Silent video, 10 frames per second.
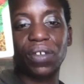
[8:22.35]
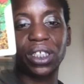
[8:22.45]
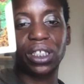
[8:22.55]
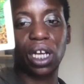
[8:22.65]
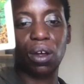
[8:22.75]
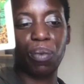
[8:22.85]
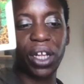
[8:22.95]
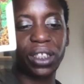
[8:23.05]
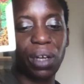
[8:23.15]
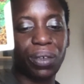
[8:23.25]
It's about,
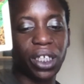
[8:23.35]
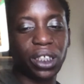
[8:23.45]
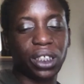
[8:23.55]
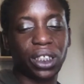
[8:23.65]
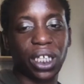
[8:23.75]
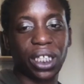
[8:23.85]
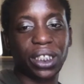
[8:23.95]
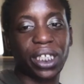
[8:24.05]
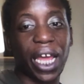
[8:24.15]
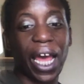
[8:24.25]
about domination and saying,
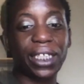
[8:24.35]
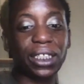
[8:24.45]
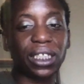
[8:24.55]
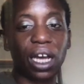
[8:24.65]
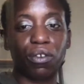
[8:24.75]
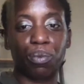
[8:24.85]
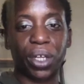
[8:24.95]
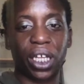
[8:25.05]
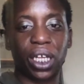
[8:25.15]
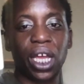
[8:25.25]
listen, as a sovereign
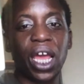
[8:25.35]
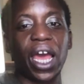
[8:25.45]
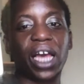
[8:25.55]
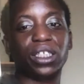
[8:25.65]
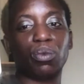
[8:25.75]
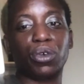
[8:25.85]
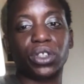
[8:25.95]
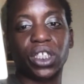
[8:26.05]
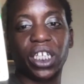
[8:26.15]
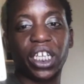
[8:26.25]
being, as a
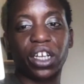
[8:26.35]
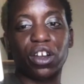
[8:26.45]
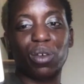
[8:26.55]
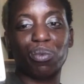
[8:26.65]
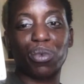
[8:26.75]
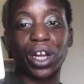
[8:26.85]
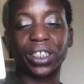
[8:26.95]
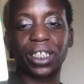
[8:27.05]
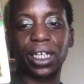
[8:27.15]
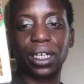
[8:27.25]
person here and
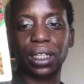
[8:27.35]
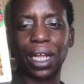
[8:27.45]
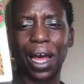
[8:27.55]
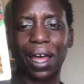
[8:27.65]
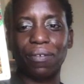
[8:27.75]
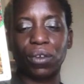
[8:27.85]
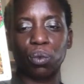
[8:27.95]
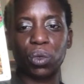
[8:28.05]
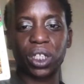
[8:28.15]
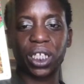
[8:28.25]
present and alive
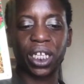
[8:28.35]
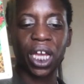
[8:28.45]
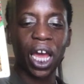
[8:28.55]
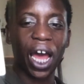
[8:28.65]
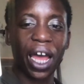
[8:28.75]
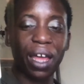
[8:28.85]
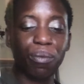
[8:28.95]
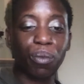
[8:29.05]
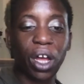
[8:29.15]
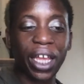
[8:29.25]
and willing, I
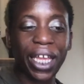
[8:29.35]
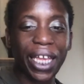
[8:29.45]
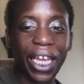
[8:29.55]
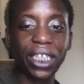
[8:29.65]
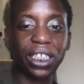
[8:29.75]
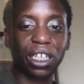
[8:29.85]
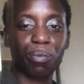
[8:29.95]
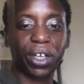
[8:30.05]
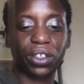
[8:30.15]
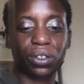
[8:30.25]
am engaging in
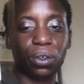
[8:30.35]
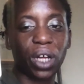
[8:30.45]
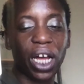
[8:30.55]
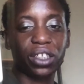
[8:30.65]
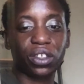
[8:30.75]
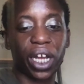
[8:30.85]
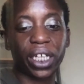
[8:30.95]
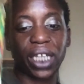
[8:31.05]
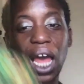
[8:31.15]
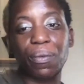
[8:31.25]
my soul contract.
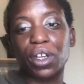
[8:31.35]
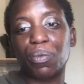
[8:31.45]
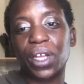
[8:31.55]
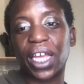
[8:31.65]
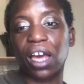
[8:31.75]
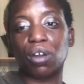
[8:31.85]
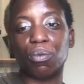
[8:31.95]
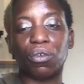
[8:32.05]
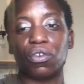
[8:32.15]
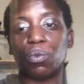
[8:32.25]
I'm going to be
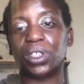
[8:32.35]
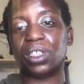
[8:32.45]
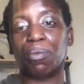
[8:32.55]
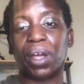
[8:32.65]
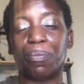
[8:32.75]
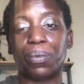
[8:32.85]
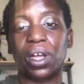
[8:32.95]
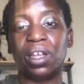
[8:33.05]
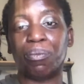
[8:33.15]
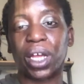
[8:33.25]
accountable for what's in my,
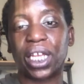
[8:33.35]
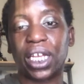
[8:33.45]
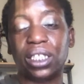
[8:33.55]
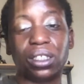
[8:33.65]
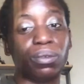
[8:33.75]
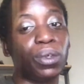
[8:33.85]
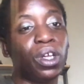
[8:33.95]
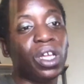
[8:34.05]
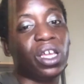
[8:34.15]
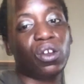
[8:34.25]
in my kingdom,
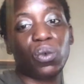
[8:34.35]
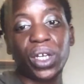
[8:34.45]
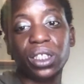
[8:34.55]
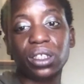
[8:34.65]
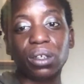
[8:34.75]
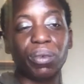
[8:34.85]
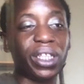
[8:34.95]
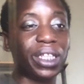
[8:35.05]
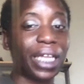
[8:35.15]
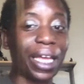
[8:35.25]
in queendom,
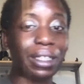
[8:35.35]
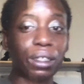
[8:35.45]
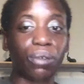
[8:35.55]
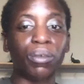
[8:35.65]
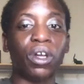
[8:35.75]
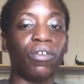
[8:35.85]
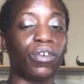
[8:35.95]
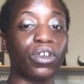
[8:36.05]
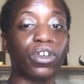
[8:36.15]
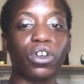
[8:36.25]
in daydom
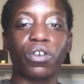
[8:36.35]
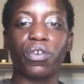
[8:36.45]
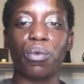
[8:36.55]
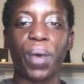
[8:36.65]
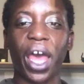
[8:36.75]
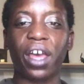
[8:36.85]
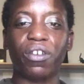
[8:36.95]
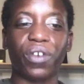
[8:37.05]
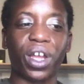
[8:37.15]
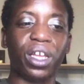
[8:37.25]
for good or for
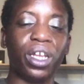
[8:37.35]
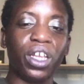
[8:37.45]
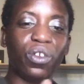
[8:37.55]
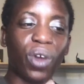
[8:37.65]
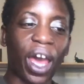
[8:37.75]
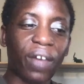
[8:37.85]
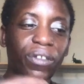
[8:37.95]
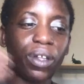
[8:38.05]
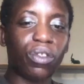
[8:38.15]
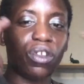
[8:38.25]
bad, right? You have
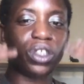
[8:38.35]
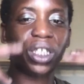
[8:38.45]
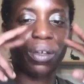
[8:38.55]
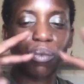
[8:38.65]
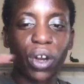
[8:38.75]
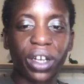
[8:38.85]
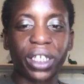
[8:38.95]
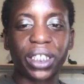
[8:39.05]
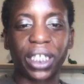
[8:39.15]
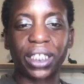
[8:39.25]
to, there's an
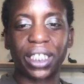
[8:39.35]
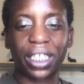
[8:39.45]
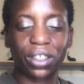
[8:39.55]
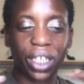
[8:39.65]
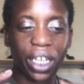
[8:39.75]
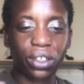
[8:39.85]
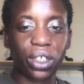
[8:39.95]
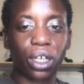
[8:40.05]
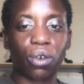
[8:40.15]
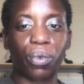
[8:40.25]
awareness that's, there's an
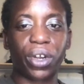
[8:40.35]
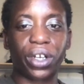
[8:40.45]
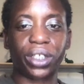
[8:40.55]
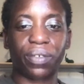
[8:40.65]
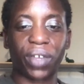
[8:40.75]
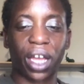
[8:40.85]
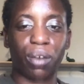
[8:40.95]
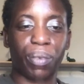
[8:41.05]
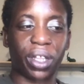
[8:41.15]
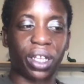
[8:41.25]
energetic awareness of
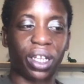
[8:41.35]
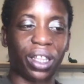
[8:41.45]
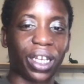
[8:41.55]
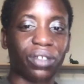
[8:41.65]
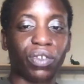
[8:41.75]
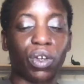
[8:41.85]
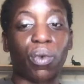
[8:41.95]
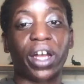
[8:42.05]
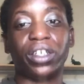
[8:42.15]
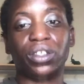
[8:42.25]
accountability that is
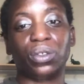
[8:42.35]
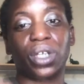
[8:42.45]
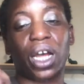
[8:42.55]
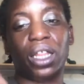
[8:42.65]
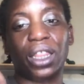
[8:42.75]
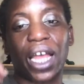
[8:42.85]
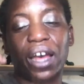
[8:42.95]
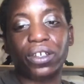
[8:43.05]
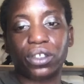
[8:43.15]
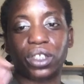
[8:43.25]
required to allow
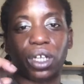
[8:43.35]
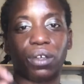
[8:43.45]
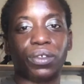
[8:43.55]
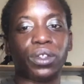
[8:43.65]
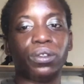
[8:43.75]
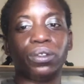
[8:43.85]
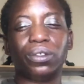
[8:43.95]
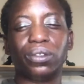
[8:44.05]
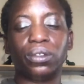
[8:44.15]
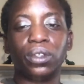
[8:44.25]
yourself
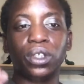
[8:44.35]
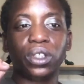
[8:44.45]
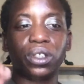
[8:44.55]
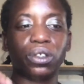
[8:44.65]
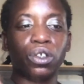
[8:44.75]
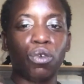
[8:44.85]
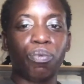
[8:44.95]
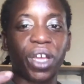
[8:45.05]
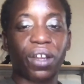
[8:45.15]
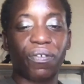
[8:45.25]
mm, to
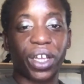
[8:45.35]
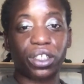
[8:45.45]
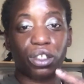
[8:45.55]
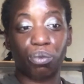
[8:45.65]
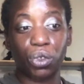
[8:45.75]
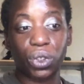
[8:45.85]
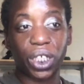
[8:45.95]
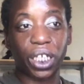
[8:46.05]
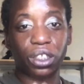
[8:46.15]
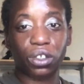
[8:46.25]
manifest, to
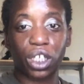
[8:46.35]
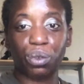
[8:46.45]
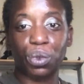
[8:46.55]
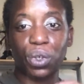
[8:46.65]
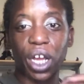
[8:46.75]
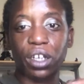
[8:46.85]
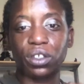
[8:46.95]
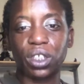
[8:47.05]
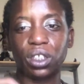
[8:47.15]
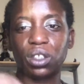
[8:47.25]
mutate, and transmute
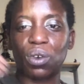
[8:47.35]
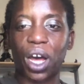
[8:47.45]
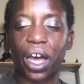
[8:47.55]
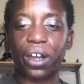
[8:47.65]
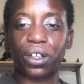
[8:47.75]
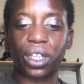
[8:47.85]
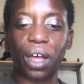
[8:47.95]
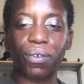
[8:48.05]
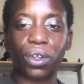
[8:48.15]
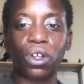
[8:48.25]
energy into a higher
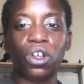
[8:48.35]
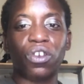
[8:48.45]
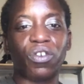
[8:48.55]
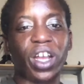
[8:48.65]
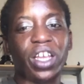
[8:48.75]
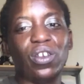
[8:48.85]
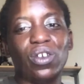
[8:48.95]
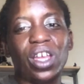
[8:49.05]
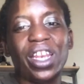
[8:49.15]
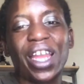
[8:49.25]
level, right? You,
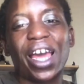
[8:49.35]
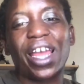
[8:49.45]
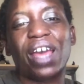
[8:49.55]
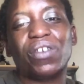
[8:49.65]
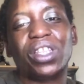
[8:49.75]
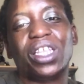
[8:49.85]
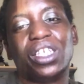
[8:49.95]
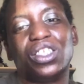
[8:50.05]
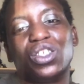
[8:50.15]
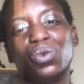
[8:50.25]
not everything
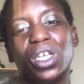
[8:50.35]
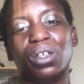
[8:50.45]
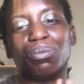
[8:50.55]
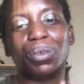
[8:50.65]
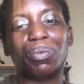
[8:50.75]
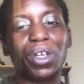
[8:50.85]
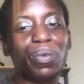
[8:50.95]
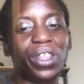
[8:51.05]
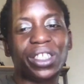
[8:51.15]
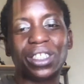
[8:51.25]
is sweet, but baby,
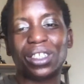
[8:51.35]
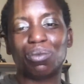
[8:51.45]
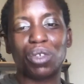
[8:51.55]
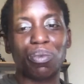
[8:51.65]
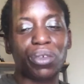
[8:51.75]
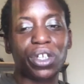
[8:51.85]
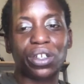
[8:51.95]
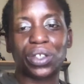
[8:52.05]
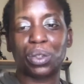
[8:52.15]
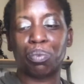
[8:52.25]
that doesn't mean
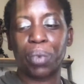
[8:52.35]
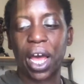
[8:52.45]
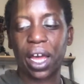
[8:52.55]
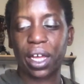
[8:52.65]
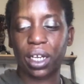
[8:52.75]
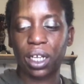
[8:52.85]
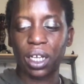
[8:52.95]
bitter is bad.